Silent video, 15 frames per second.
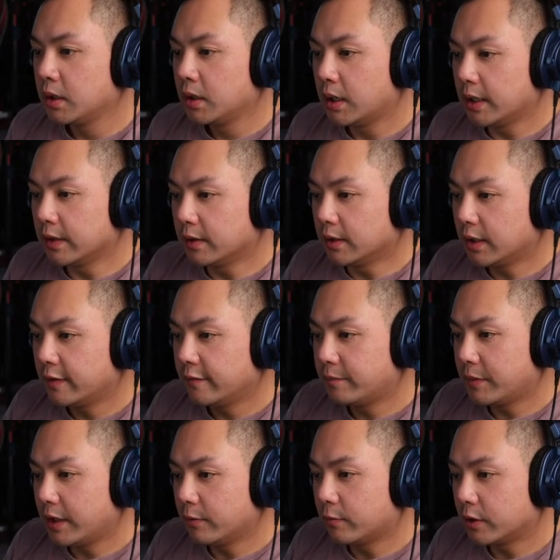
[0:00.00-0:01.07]
I love
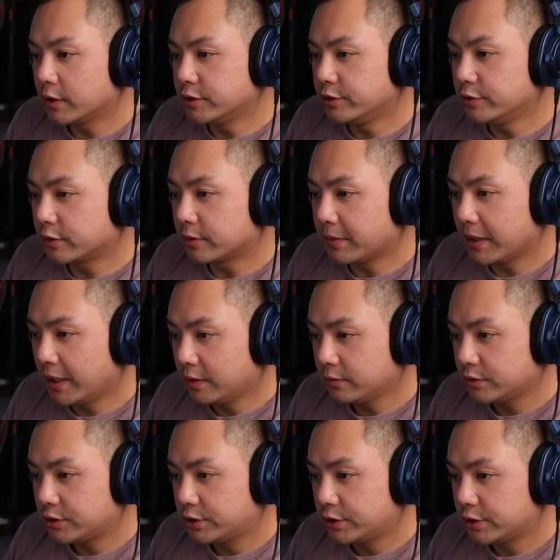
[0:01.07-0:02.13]
my What a Junior
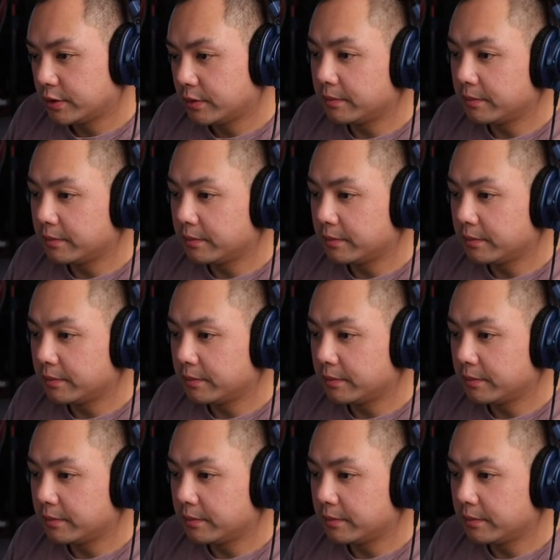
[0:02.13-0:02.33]
pouch,